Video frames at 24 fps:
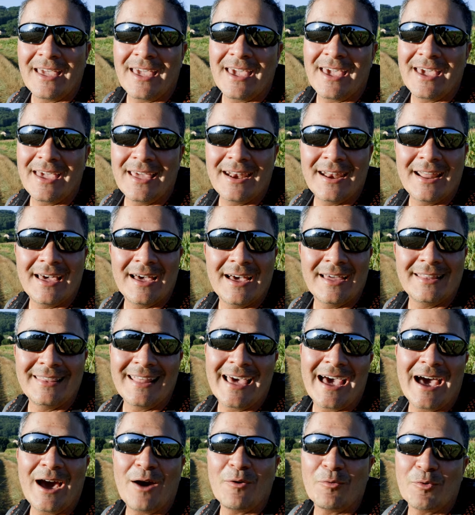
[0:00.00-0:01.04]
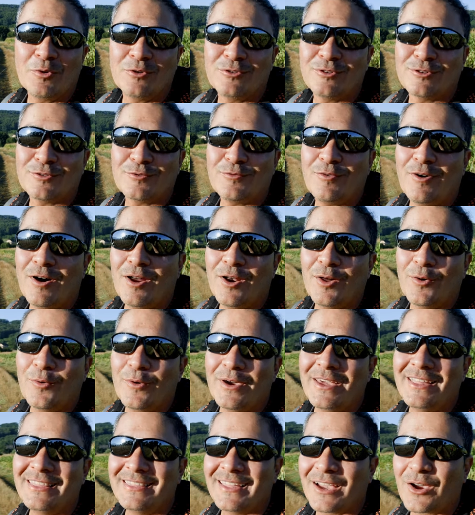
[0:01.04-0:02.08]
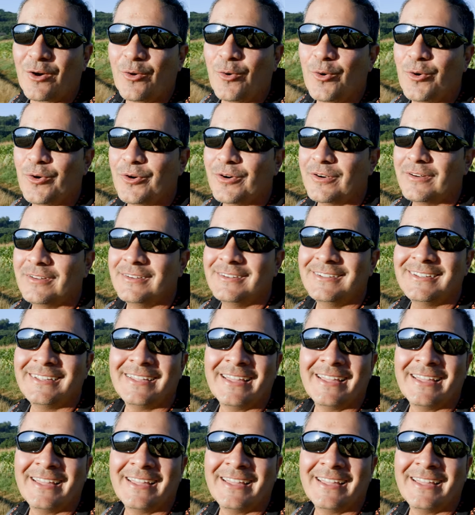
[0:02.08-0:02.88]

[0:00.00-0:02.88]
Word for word: and now we're just following the corn.